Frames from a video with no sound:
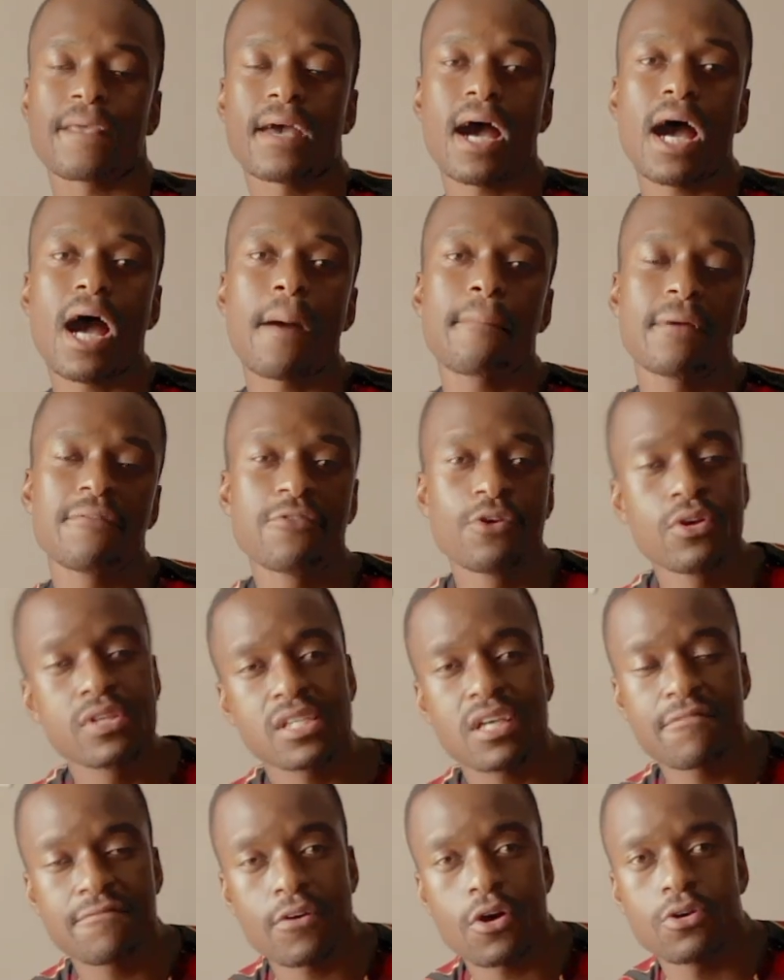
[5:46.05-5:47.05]
If you're
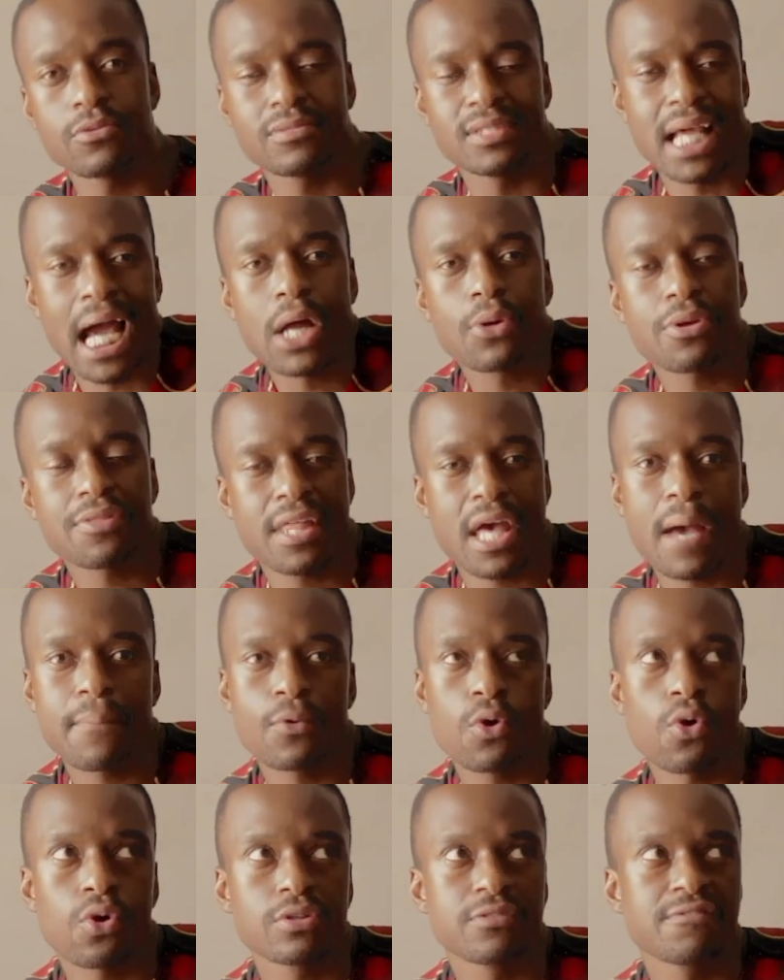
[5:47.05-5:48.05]
using the phone, download the app
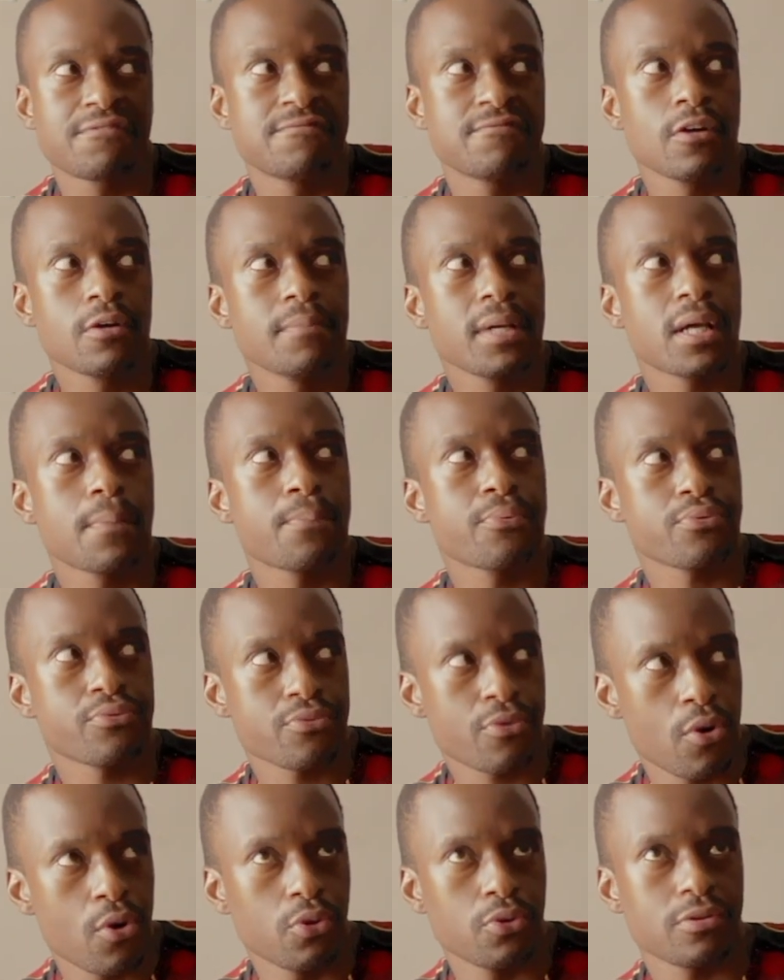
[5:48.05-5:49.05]
called Filmic
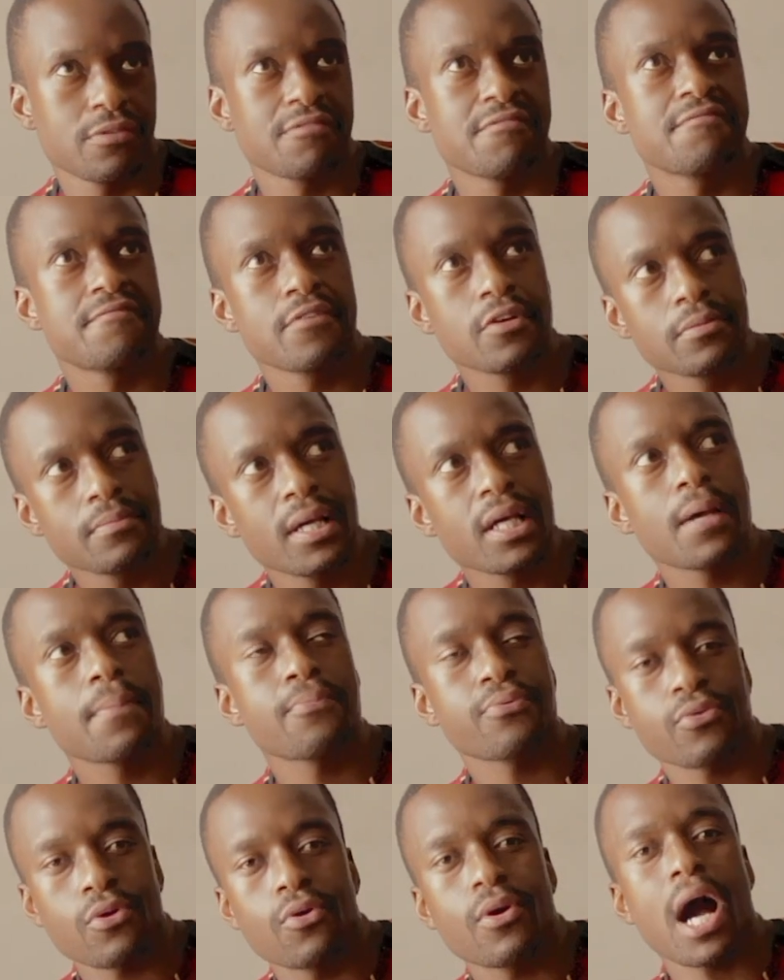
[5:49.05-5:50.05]
Pro. Filmic
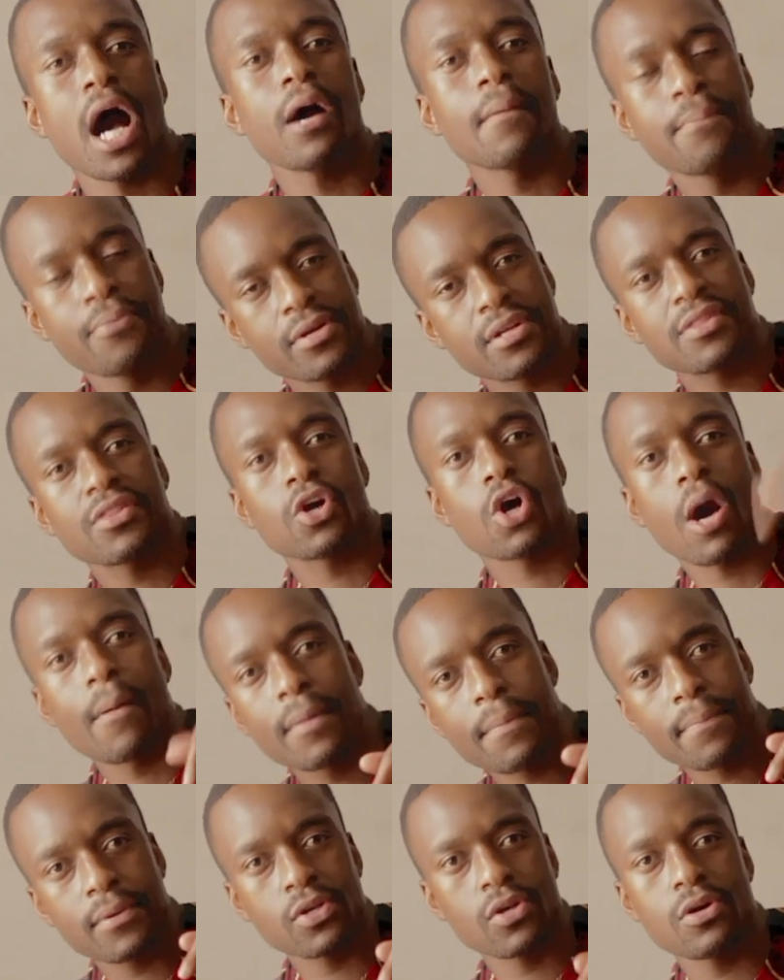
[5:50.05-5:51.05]
Pro. I'll put it in the
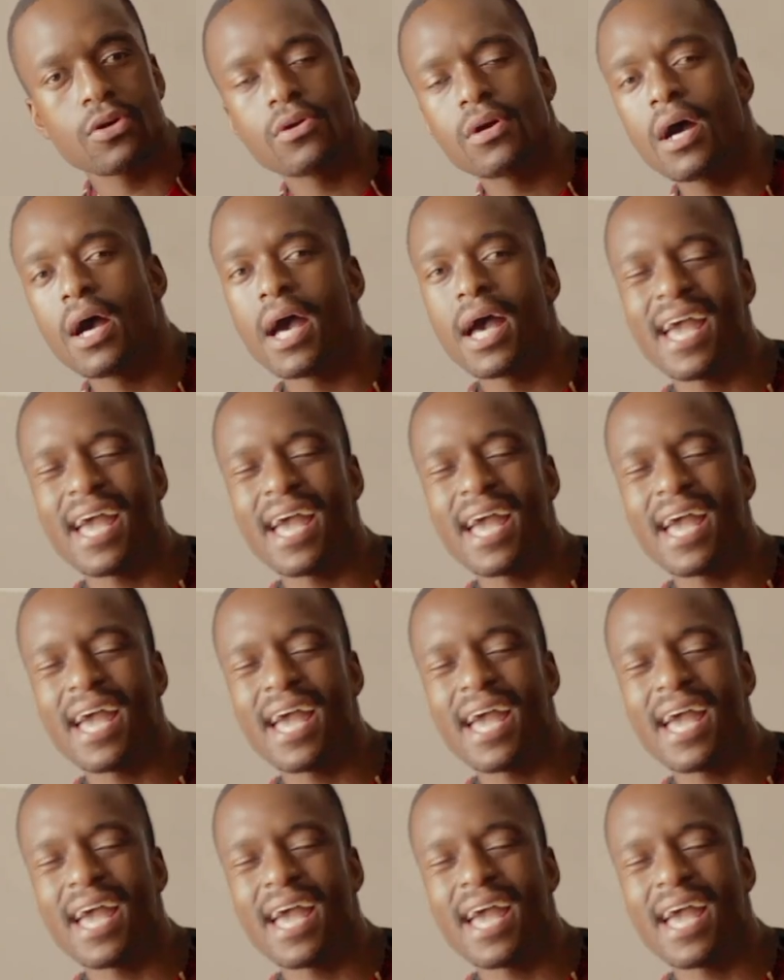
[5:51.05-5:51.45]
comment below.